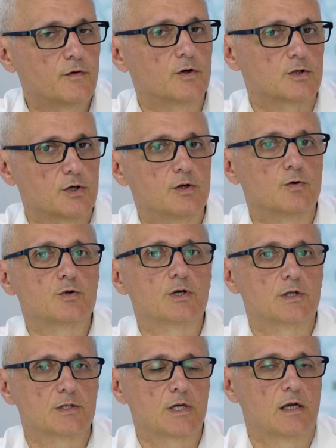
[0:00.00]
for
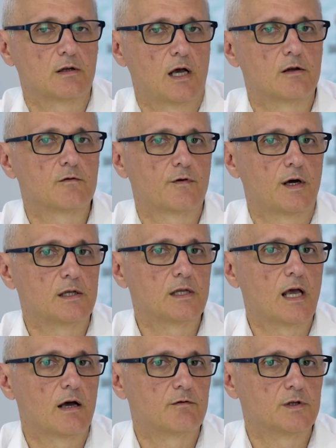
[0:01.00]
solutions and find
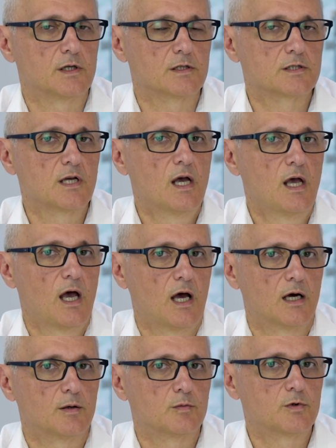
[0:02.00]
the evidence
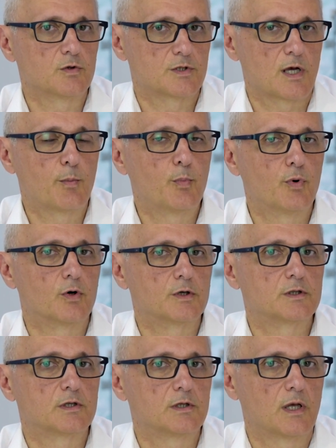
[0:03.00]
to
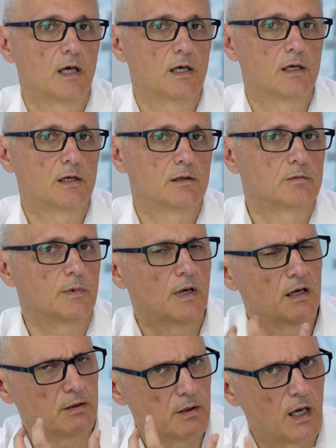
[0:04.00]
support
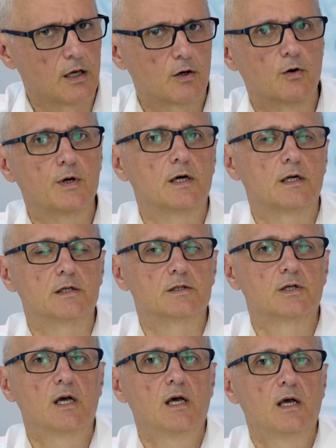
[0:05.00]
a
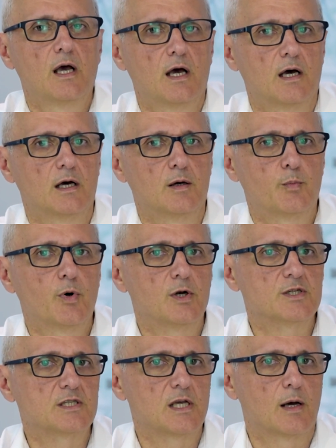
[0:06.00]
coherent
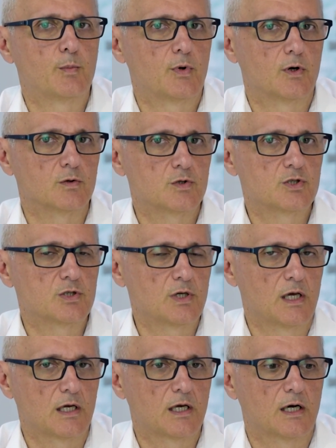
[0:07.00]
policy approach
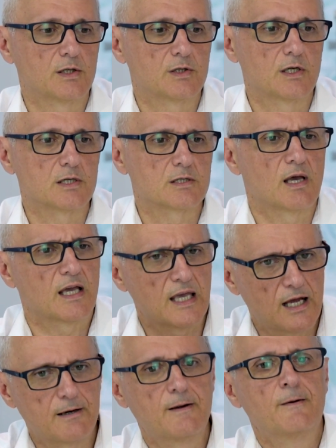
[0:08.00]
in countries.
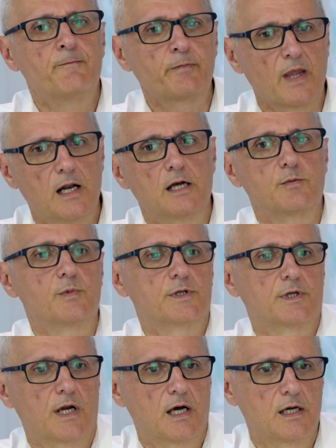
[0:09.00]
Again, let me
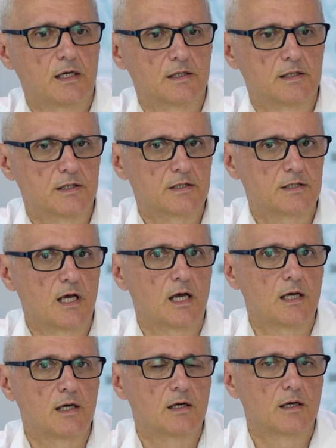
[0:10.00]
try and
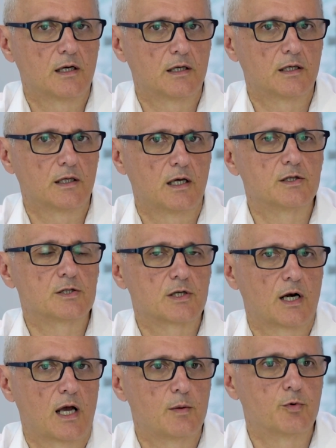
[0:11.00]
say and
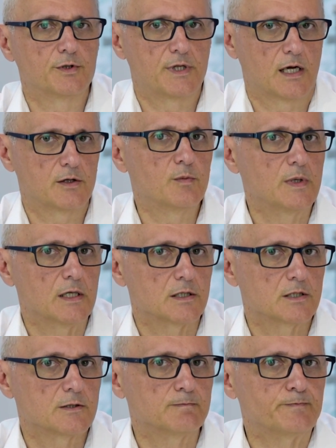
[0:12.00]
describe what that
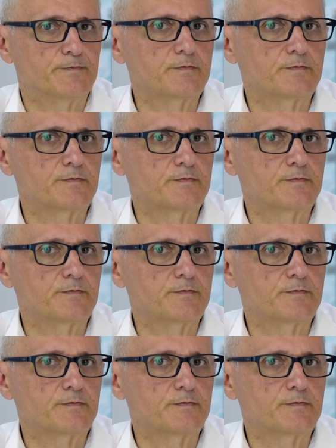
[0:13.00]
means.